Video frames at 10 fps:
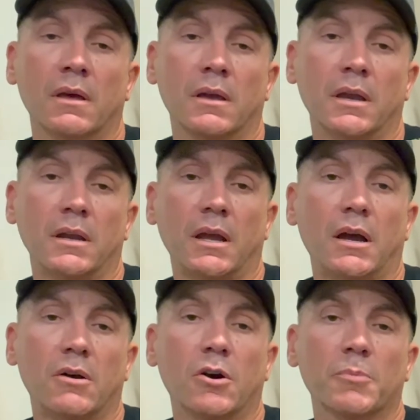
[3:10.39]

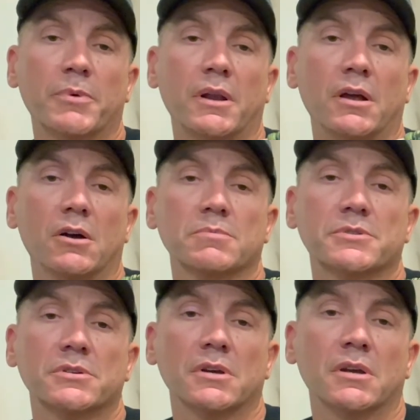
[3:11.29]
anyhow, hope that
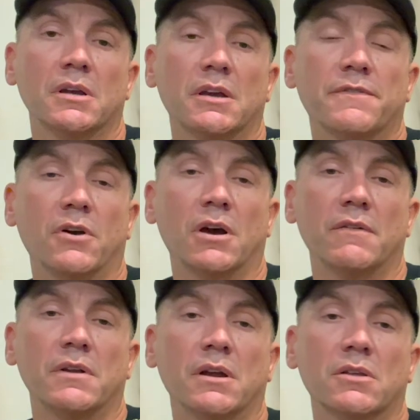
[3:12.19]
helps. If y'all
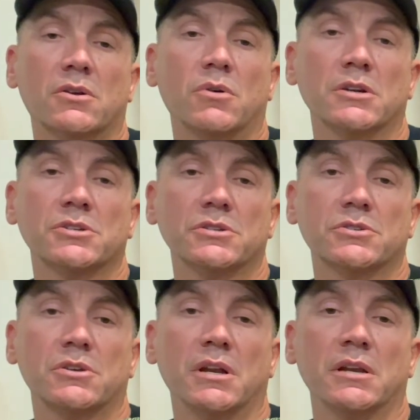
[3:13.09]
have any other
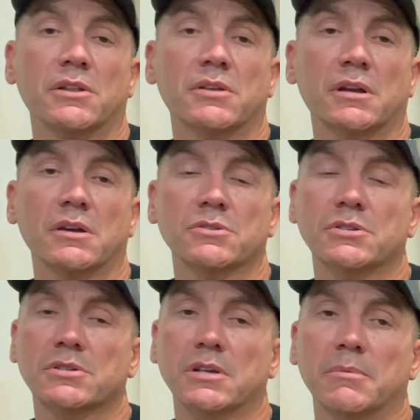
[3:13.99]
questions or need anything else,
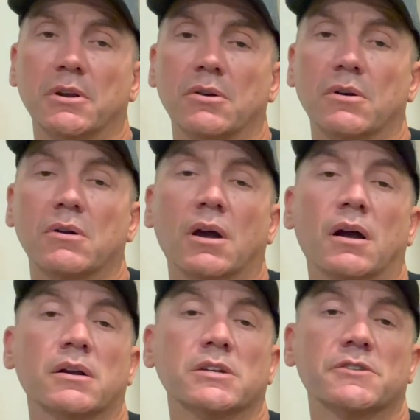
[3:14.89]
just let me know.
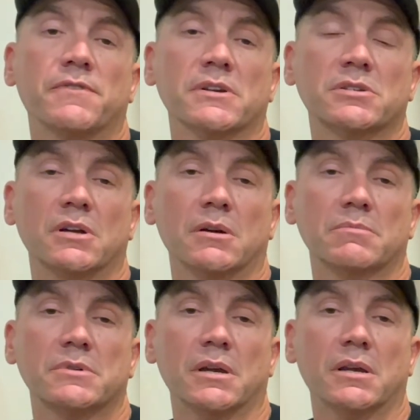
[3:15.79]
I'll get you fixed
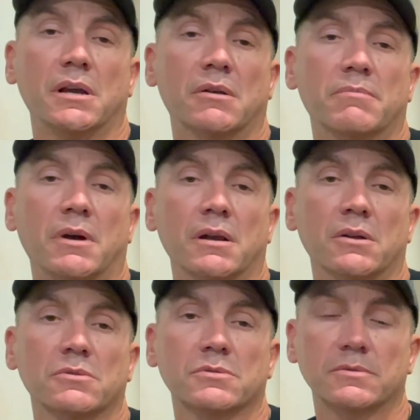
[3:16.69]
up. Take care.
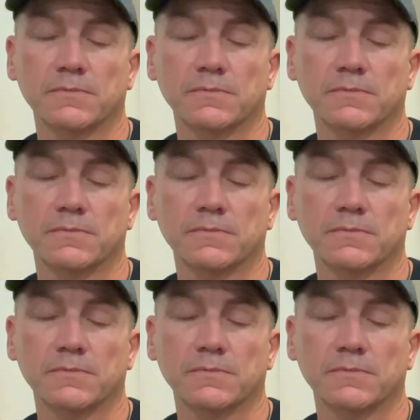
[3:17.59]
Adios.